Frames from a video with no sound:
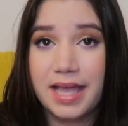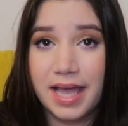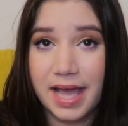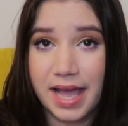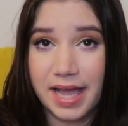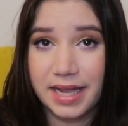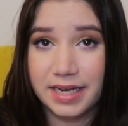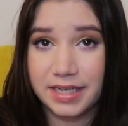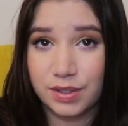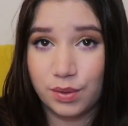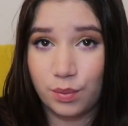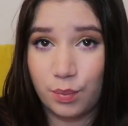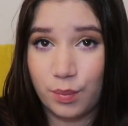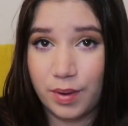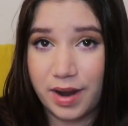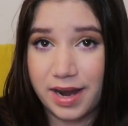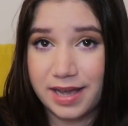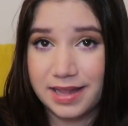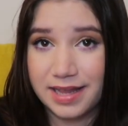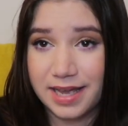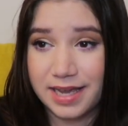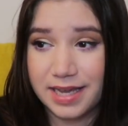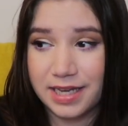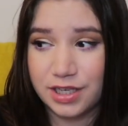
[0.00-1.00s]
And
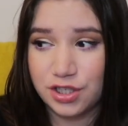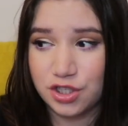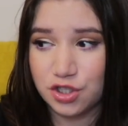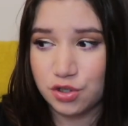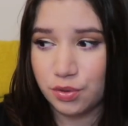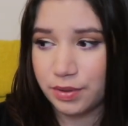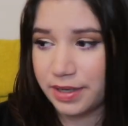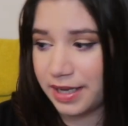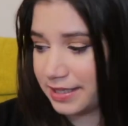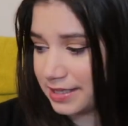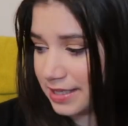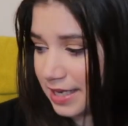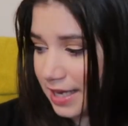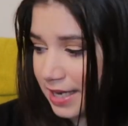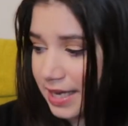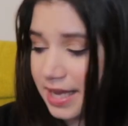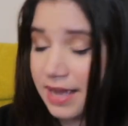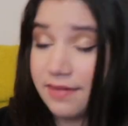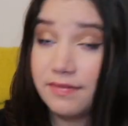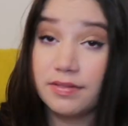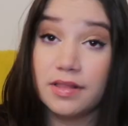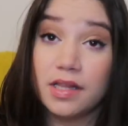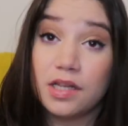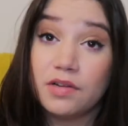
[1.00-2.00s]
while I enjoy it, I
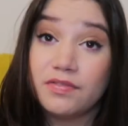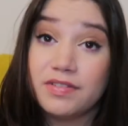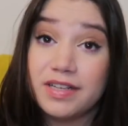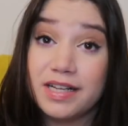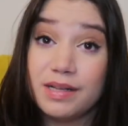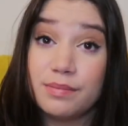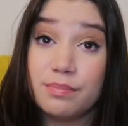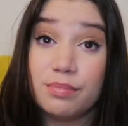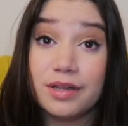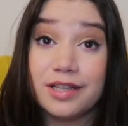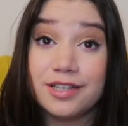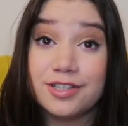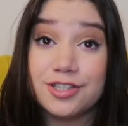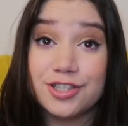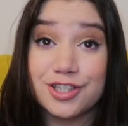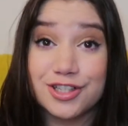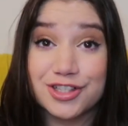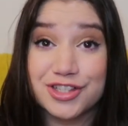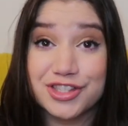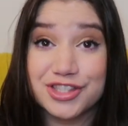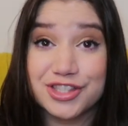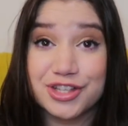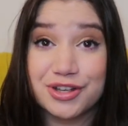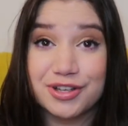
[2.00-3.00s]
have a lot of nail
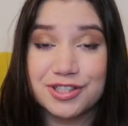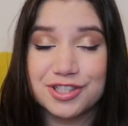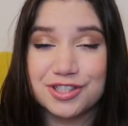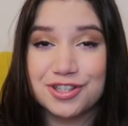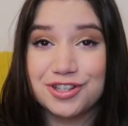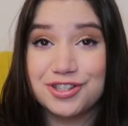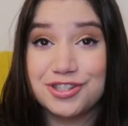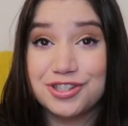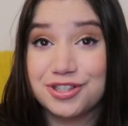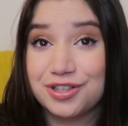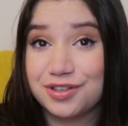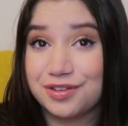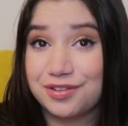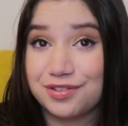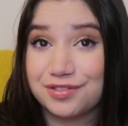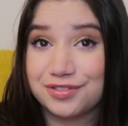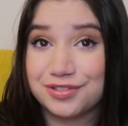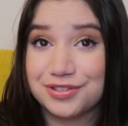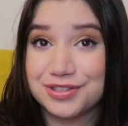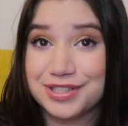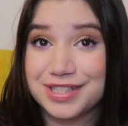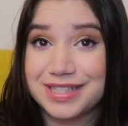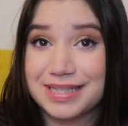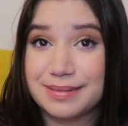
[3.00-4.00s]
polishes, so it's good to go
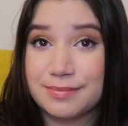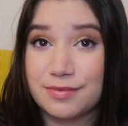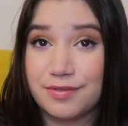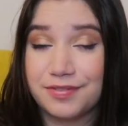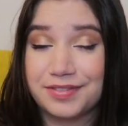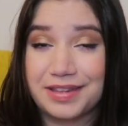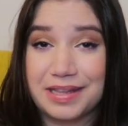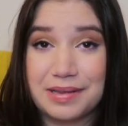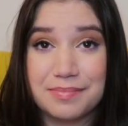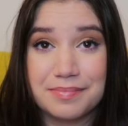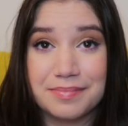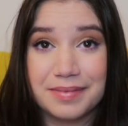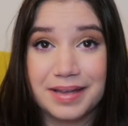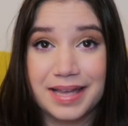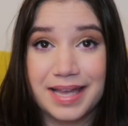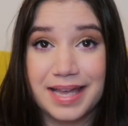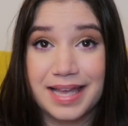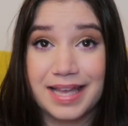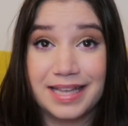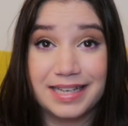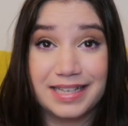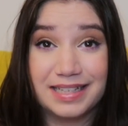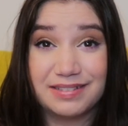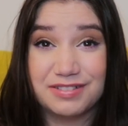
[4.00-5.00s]
through some of them,
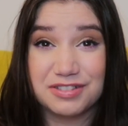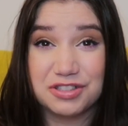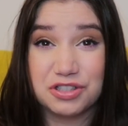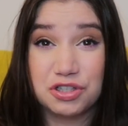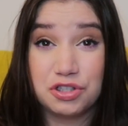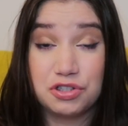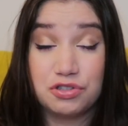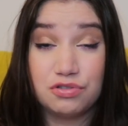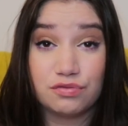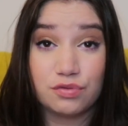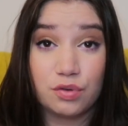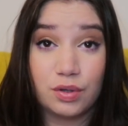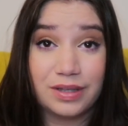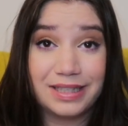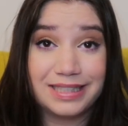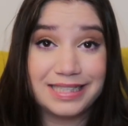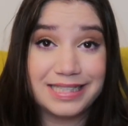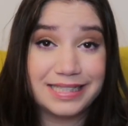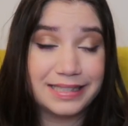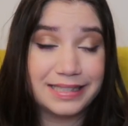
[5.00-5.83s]
and it was good to roll it